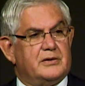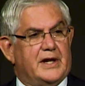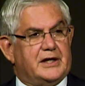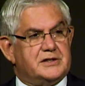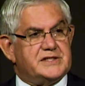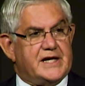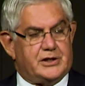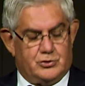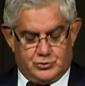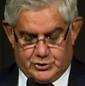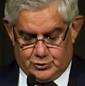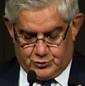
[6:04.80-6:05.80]
they could take your
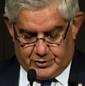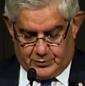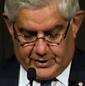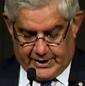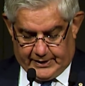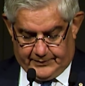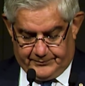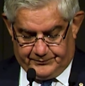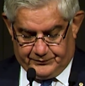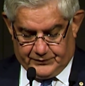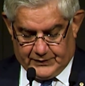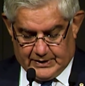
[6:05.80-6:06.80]
children away.
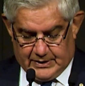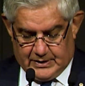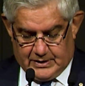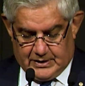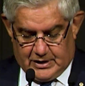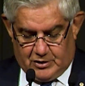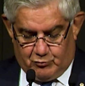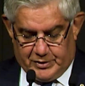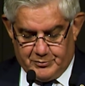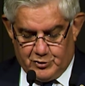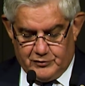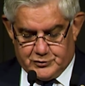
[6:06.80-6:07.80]
We
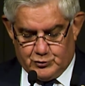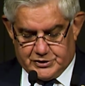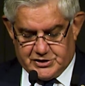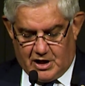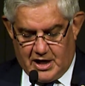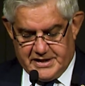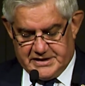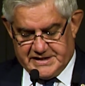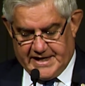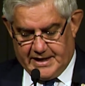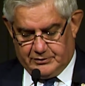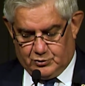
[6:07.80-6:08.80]
moved to a tiny
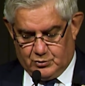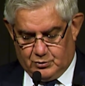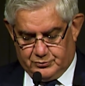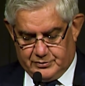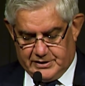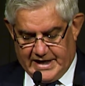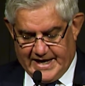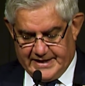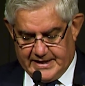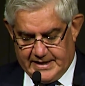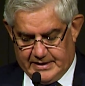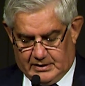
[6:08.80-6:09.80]
town called
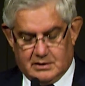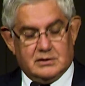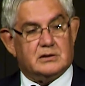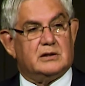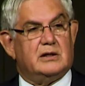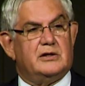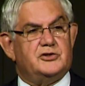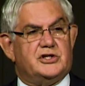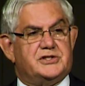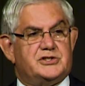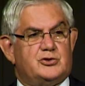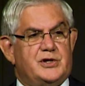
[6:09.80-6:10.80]
Nanine,
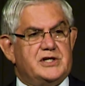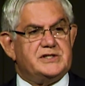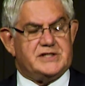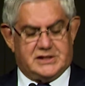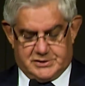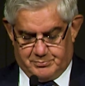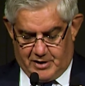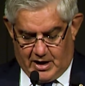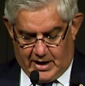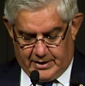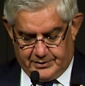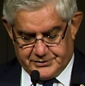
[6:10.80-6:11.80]
just 26
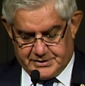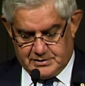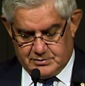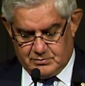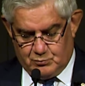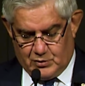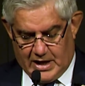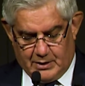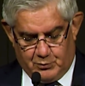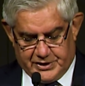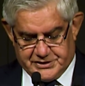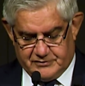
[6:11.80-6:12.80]
miles
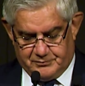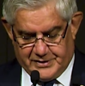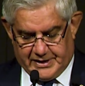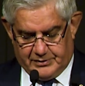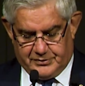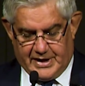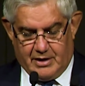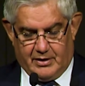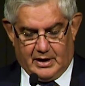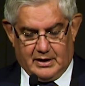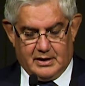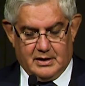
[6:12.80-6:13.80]
west of Meekatharra.